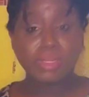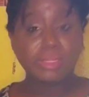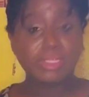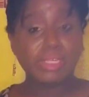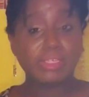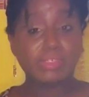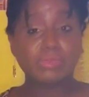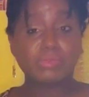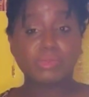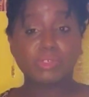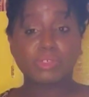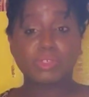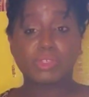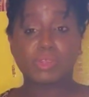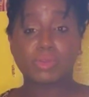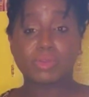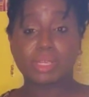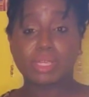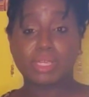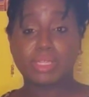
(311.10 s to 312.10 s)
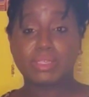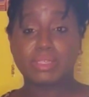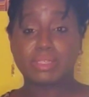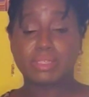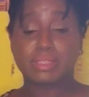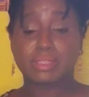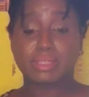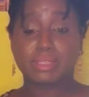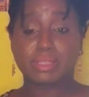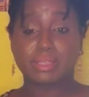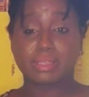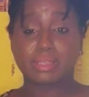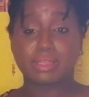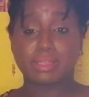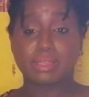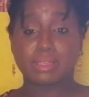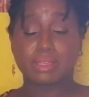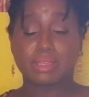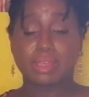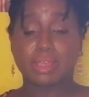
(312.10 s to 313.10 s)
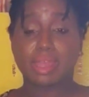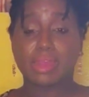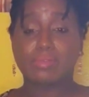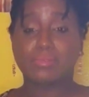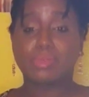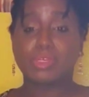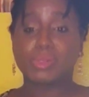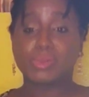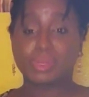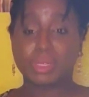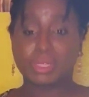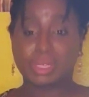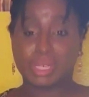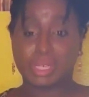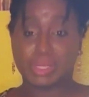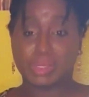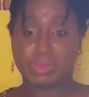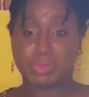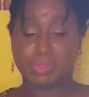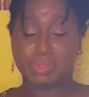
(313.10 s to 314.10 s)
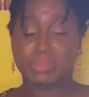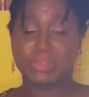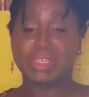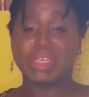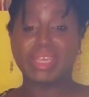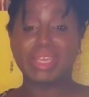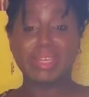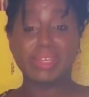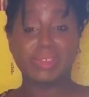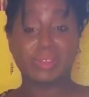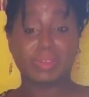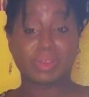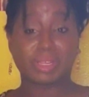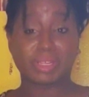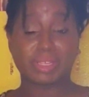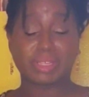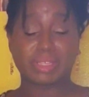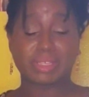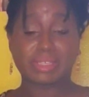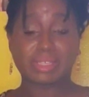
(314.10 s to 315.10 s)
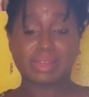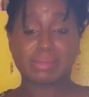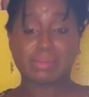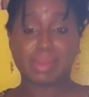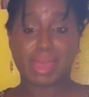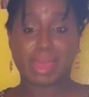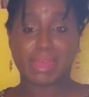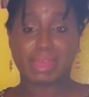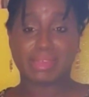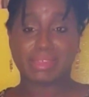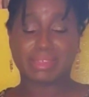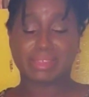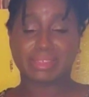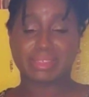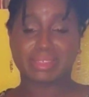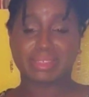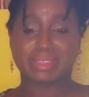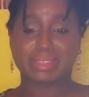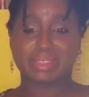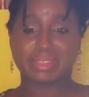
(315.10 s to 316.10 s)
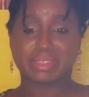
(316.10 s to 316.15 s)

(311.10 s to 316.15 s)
one of these will decrease and which one of these will increase in mass?